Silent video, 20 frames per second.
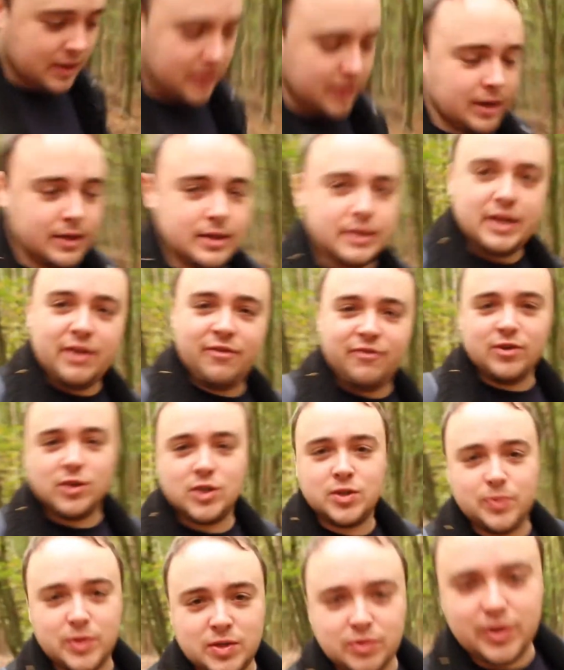And the difference
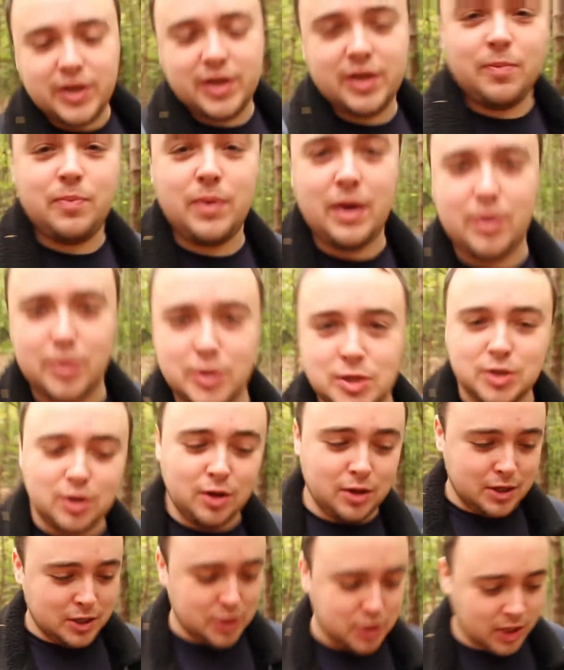between a parasol
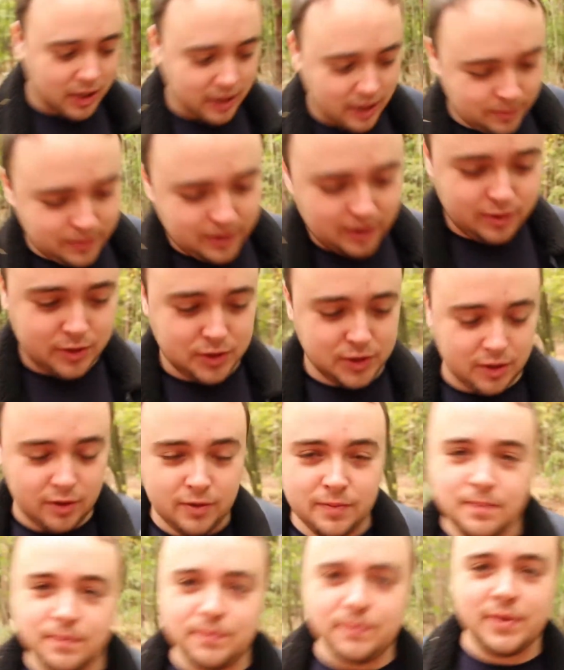and a shaggy parasol
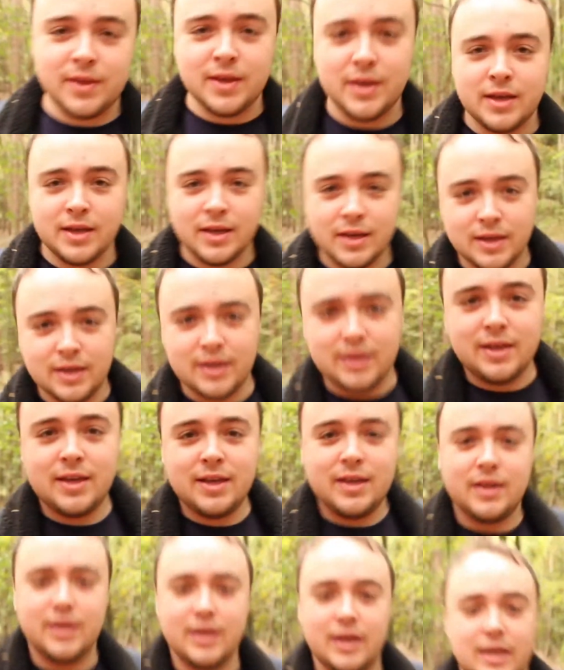
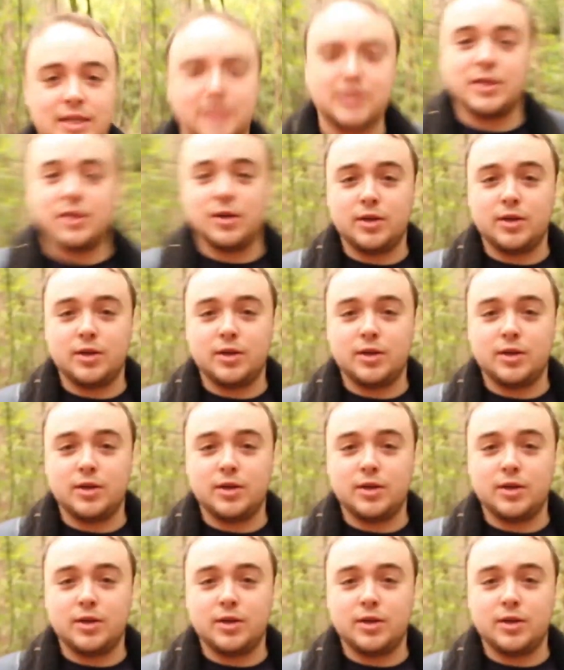is that